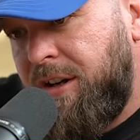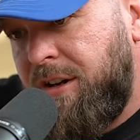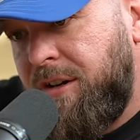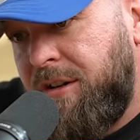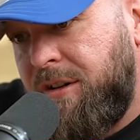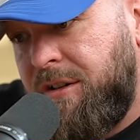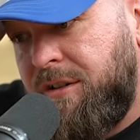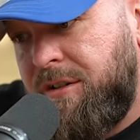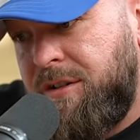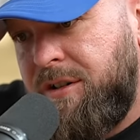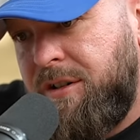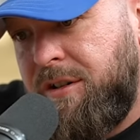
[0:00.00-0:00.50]

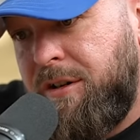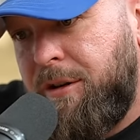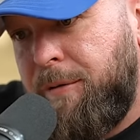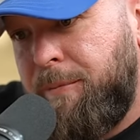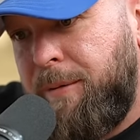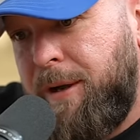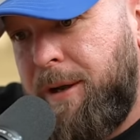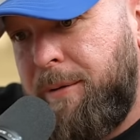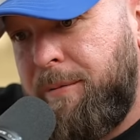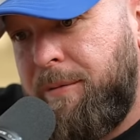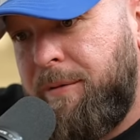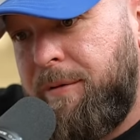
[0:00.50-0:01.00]
dogs. You
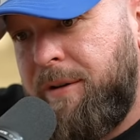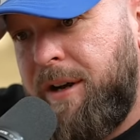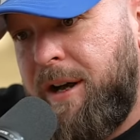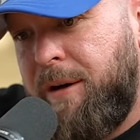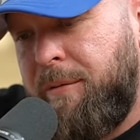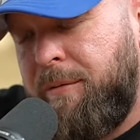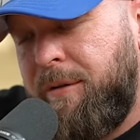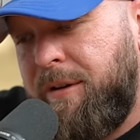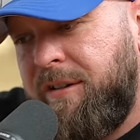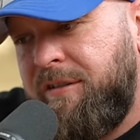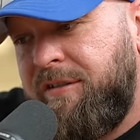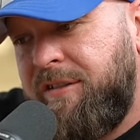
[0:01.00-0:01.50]
got people
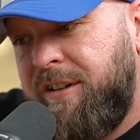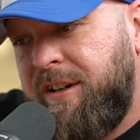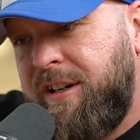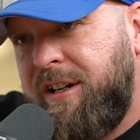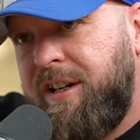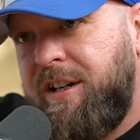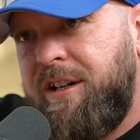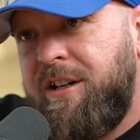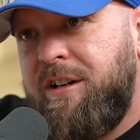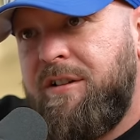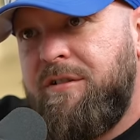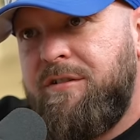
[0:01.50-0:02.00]
that want to
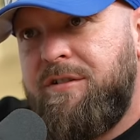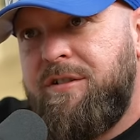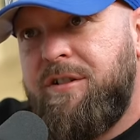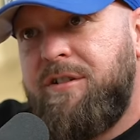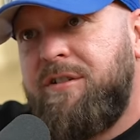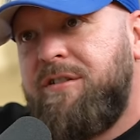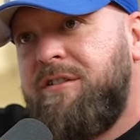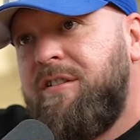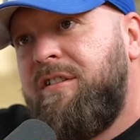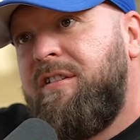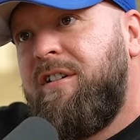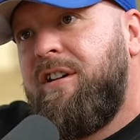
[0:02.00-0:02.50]
fucking use
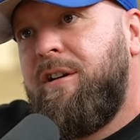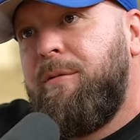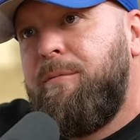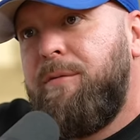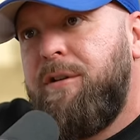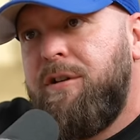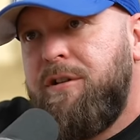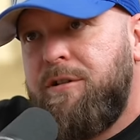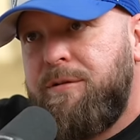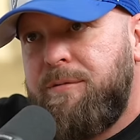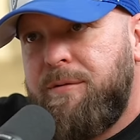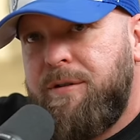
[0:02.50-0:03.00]
dogs for their own
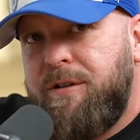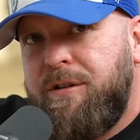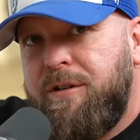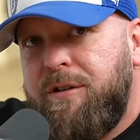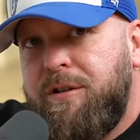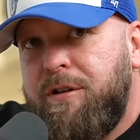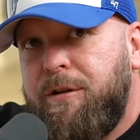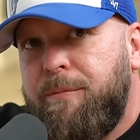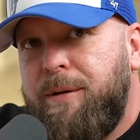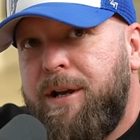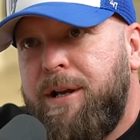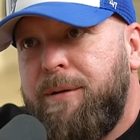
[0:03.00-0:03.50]
amusement.
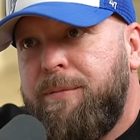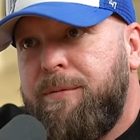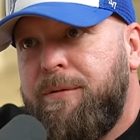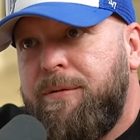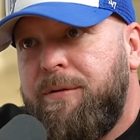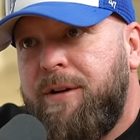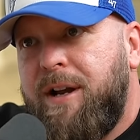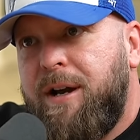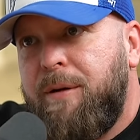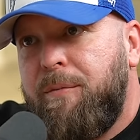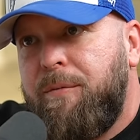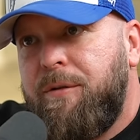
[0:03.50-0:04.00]
You got
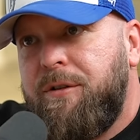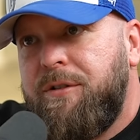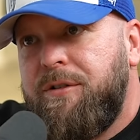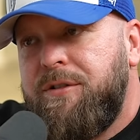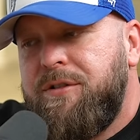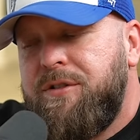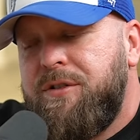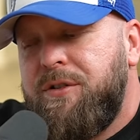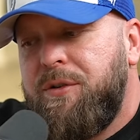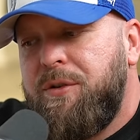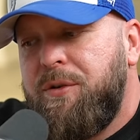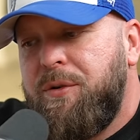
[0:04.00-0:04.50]
people that
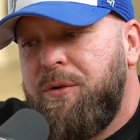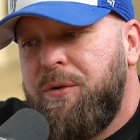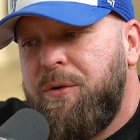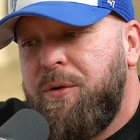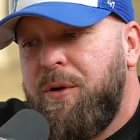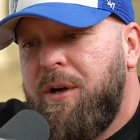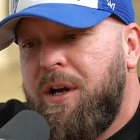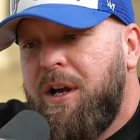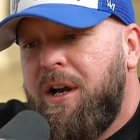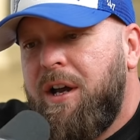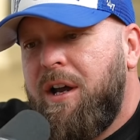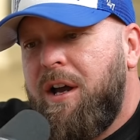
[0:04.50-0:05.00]
want
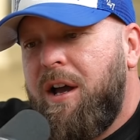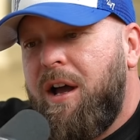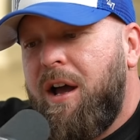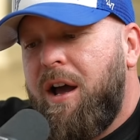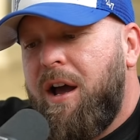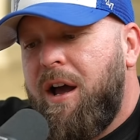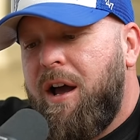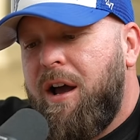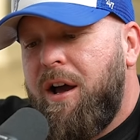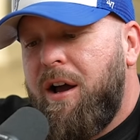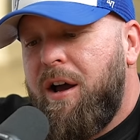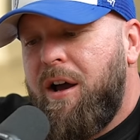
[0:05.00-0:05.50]
to
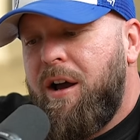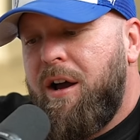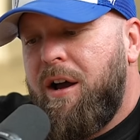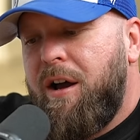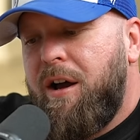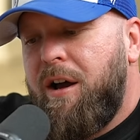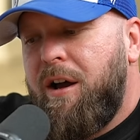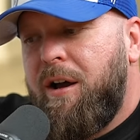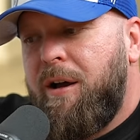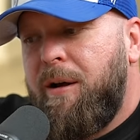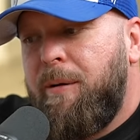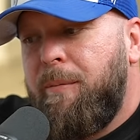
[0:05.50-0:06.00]

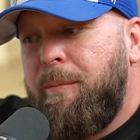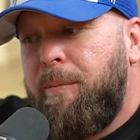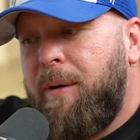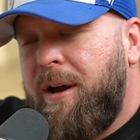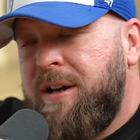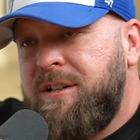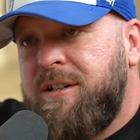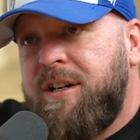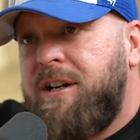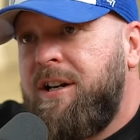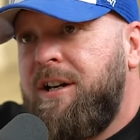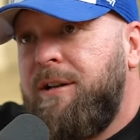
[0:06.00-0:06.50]

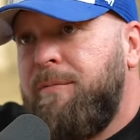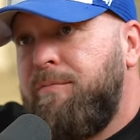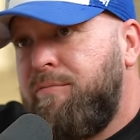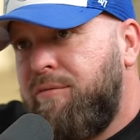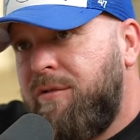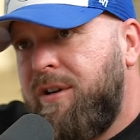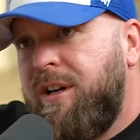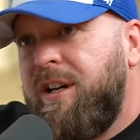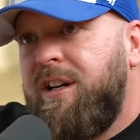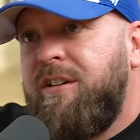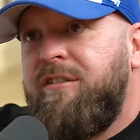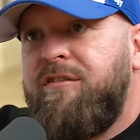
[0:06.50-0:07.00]
basically
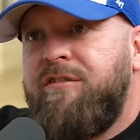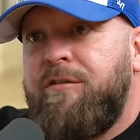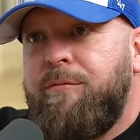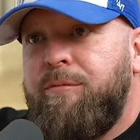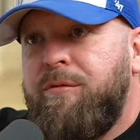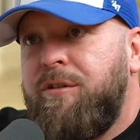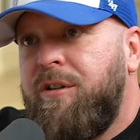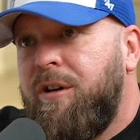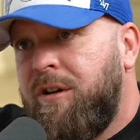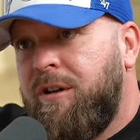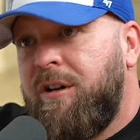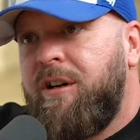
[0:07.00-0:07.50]
breed
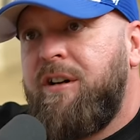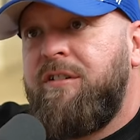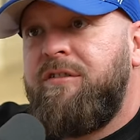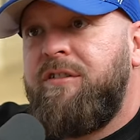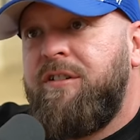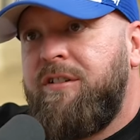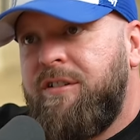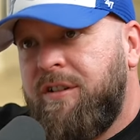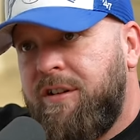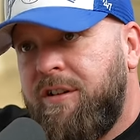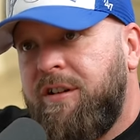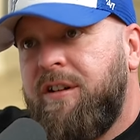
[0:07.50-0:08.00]
from dog
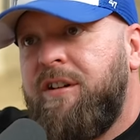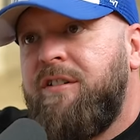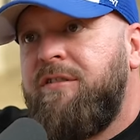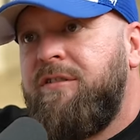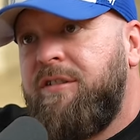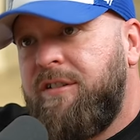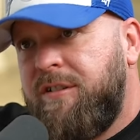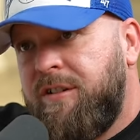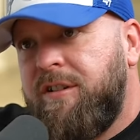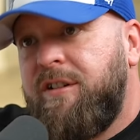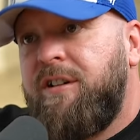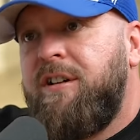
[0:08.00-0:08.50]
after dog
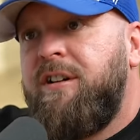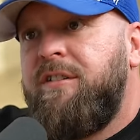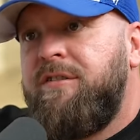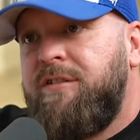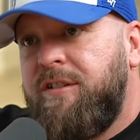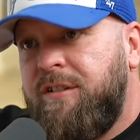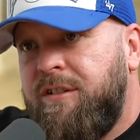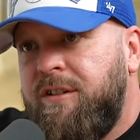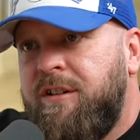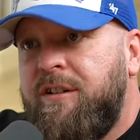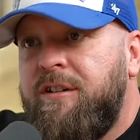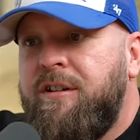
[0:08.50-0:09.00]
after dog
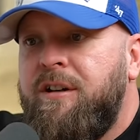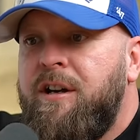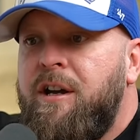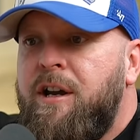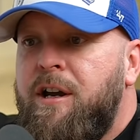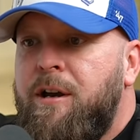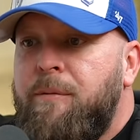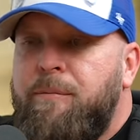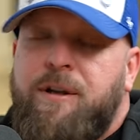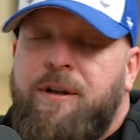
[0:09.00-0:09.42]
after dog,